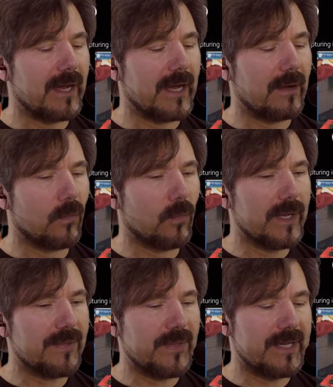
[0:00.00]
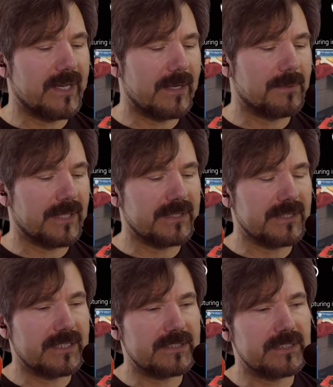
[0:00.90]
with the iPod
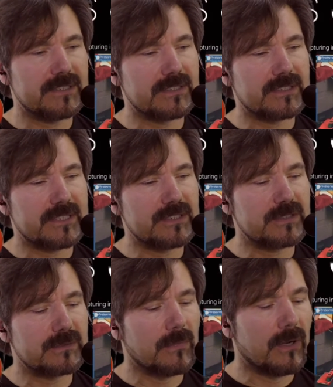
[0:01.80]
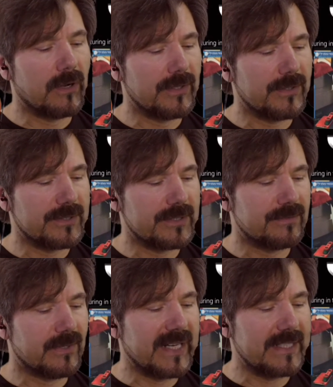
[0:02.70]
Touch, since it's a smaller
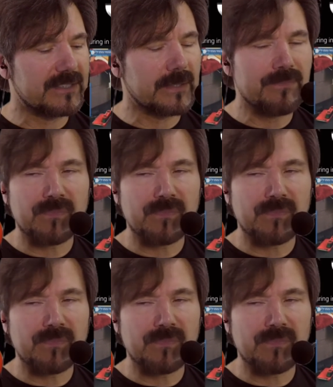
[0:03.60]
device,